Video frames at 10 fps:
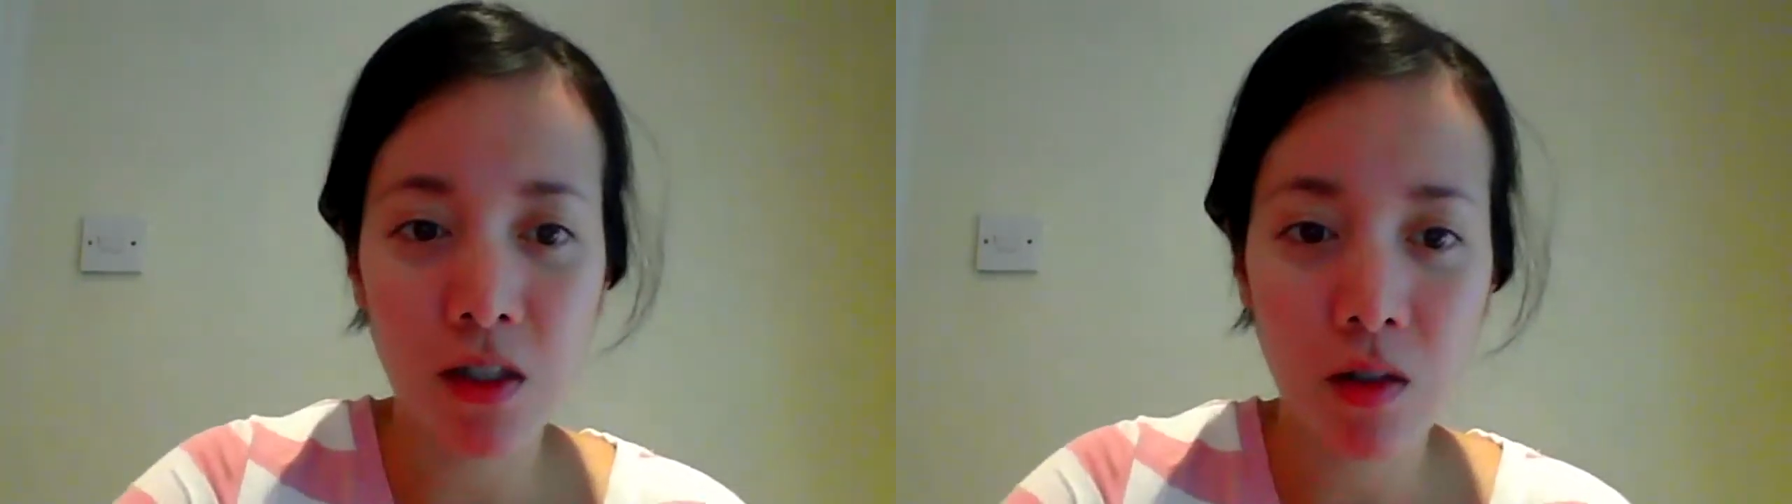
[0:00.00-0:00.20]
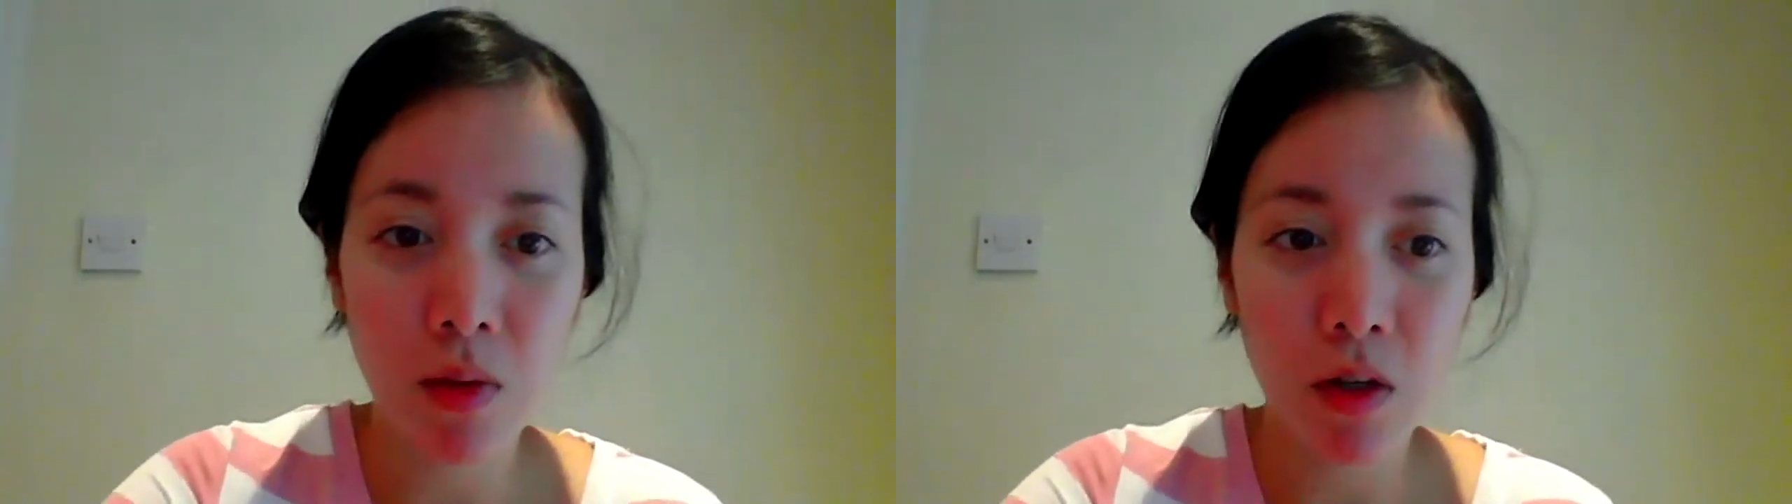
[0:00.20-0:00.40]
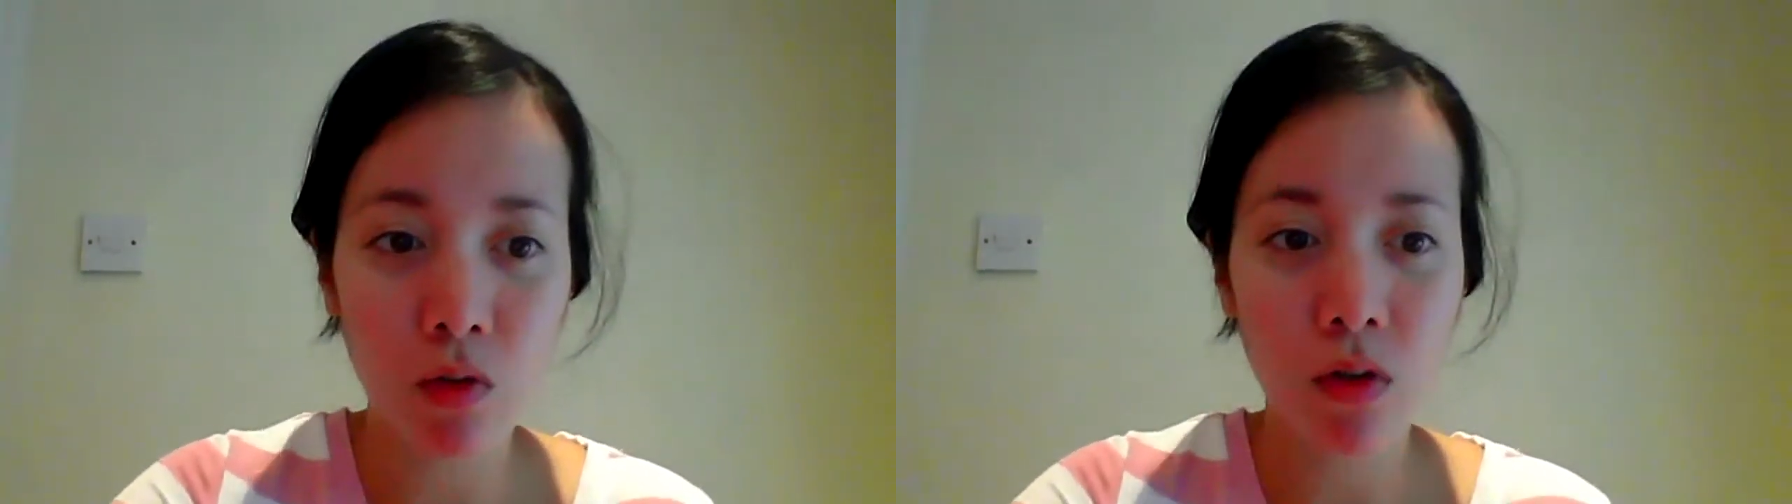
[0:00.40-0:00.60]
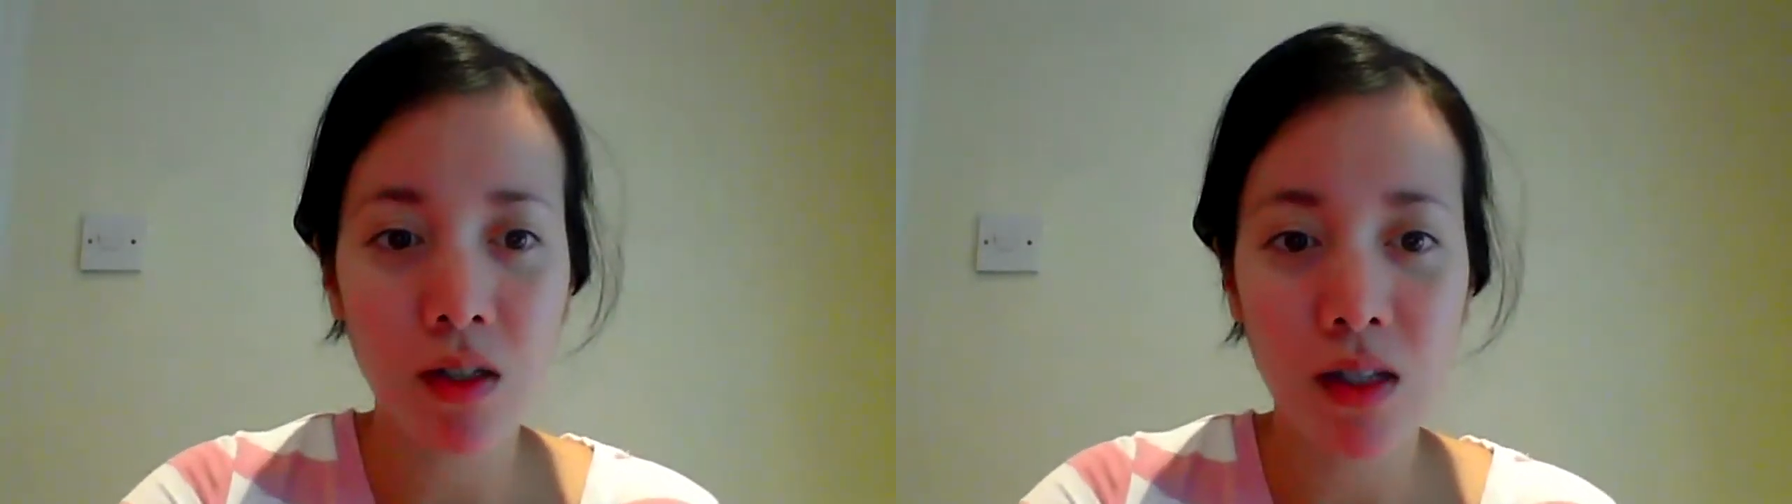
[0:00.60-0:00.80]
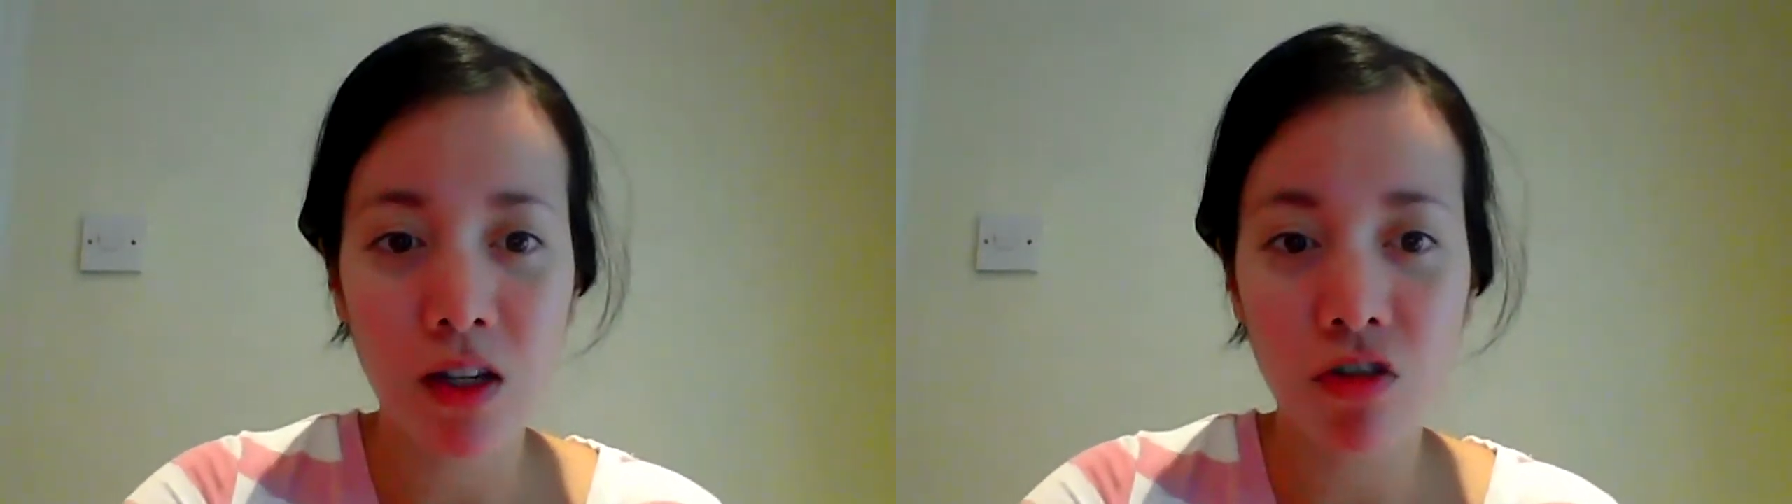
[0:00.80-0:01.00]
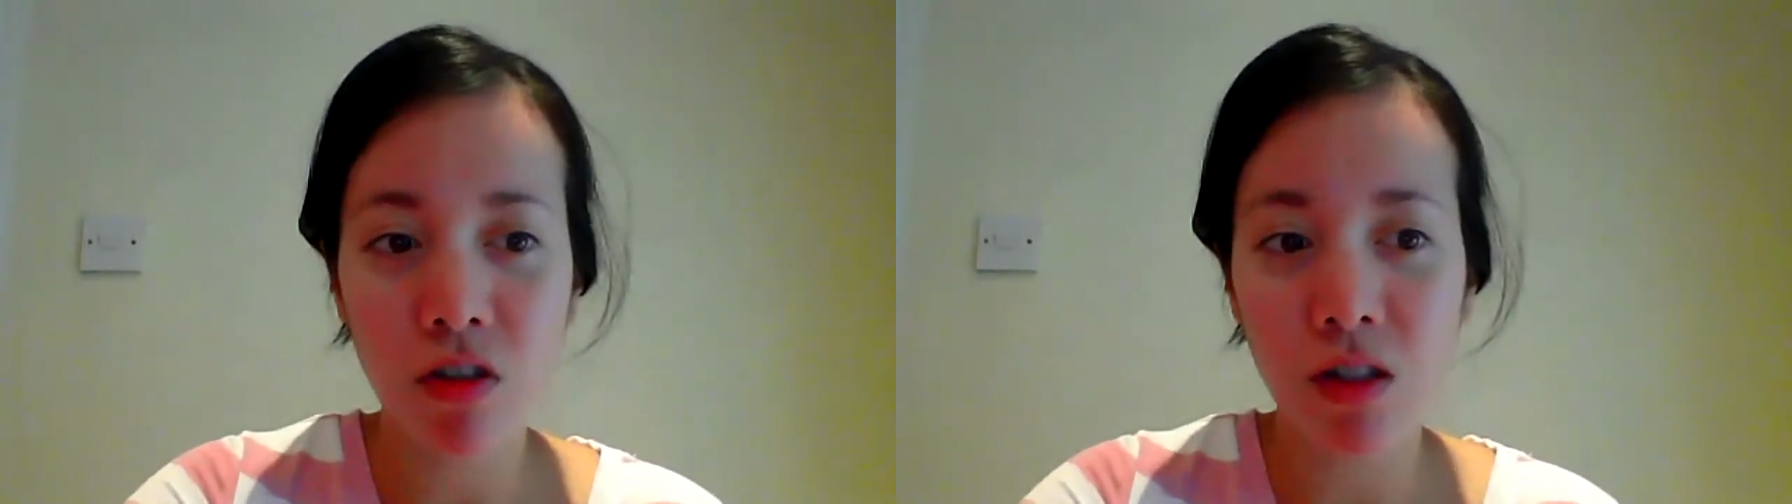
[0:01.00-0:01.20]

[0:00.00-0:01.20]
and big organizations.